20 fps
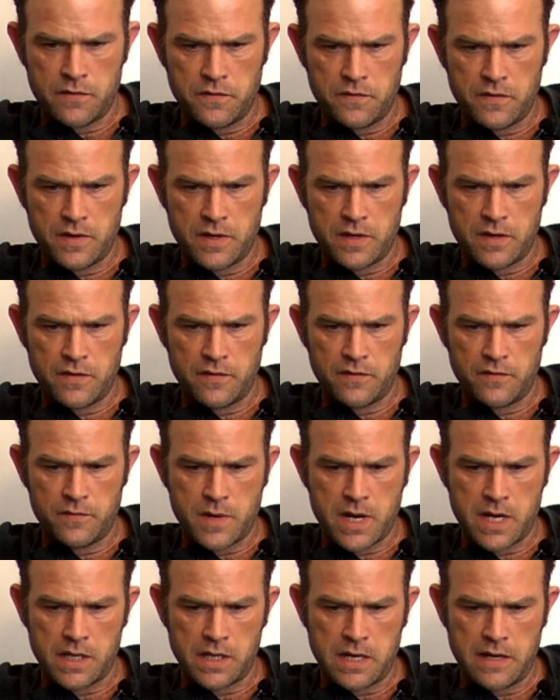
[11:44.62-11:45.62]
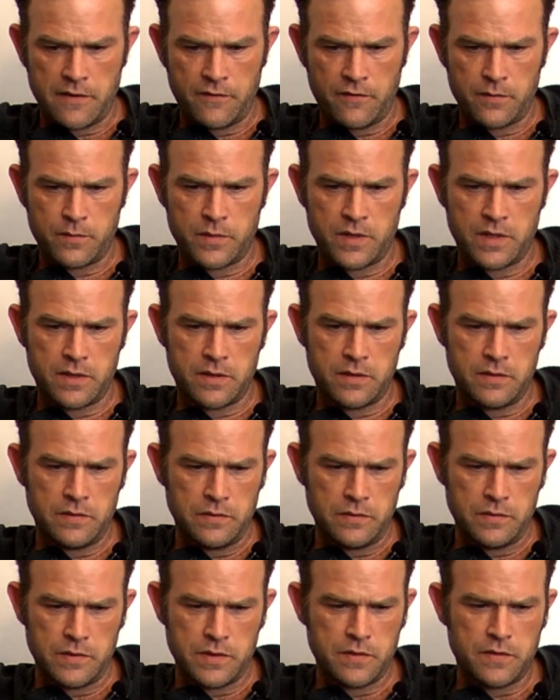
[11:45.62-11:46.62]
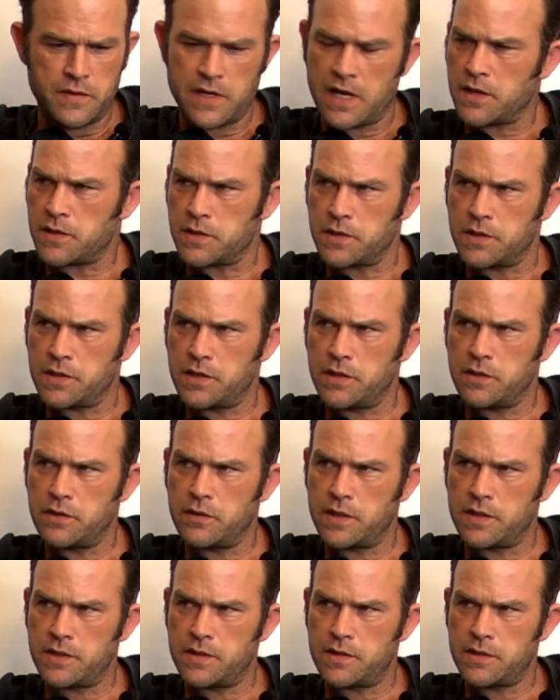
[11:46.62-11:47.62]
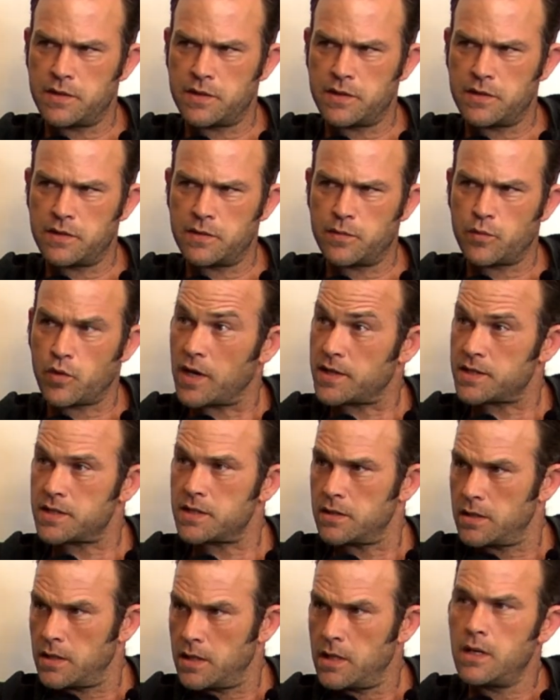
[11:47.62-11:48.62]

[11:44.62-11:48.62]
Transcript: of my life from the 2002 and to the present,